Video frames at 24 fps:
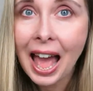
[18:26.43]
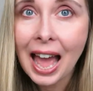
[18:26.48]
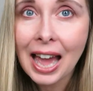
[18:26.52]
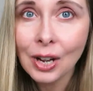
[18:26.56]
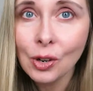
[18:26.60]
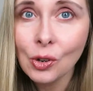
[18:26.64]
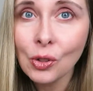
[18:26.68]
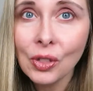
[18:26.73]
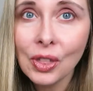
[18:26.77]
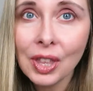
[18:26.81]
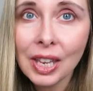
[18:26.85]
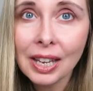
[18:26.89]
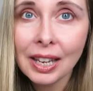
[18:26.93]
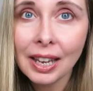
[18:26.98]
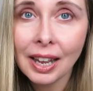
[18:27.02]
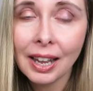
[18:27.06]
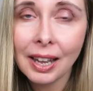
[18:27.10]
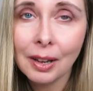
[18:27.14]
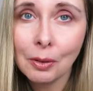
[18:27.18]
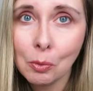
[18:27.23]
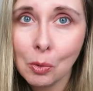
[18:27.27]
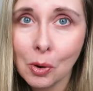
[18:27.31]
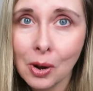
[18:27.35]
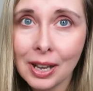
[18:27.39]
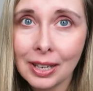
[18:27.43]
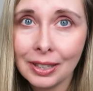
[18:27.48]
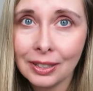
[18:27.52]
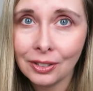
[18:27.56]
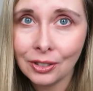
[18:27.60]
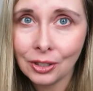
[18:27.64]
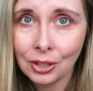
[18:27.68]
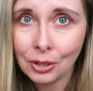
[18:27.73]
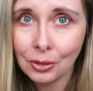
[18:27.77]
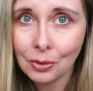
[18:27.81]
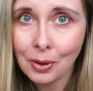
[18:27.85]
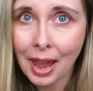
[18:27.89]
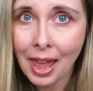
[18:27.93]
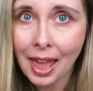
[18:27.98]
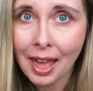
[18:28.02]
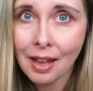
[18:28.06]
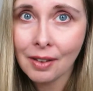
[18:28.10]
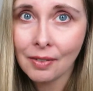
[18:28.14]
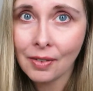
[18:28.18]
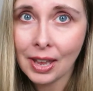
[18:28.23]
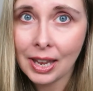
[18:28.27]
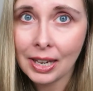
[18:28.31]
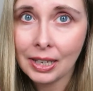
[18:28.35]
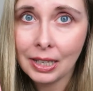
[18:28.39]
I don't think I want to
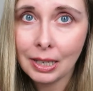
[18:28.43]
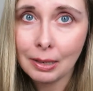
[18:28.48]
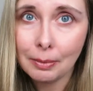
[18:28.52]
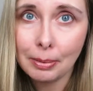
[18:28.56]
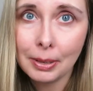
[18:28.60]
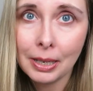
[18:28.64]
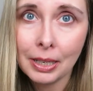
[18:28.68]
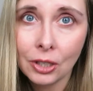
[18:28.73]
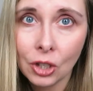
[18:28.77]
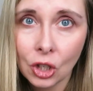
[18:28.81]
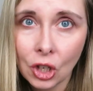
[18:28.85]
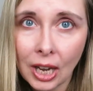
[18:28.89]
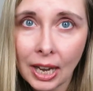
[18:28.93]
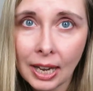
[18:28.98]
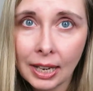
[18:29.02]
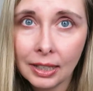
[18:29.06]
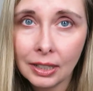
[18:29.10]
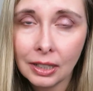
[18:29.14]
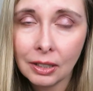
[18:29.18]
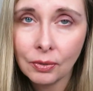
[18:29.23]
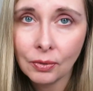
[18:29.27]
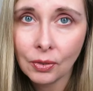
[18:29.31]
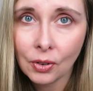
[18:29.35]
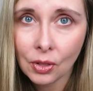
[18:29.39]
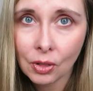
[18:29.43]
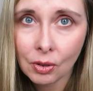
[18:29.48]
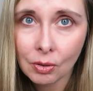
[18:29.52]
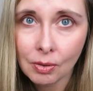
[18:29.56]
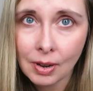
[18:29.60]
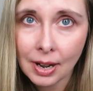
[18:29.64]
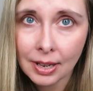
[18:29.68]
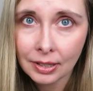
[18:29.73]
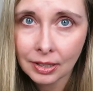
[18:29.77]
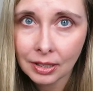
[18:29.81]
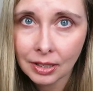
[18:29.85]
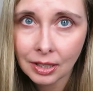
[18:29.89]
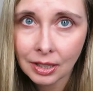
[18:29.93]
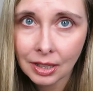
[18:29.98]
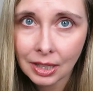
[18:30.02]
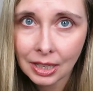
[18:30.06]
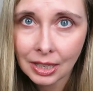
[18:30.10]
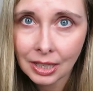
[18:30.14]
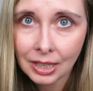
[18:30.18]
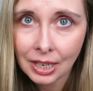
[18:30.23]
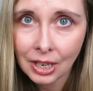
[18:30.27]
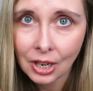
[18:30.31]
have any peach candy for the rest of the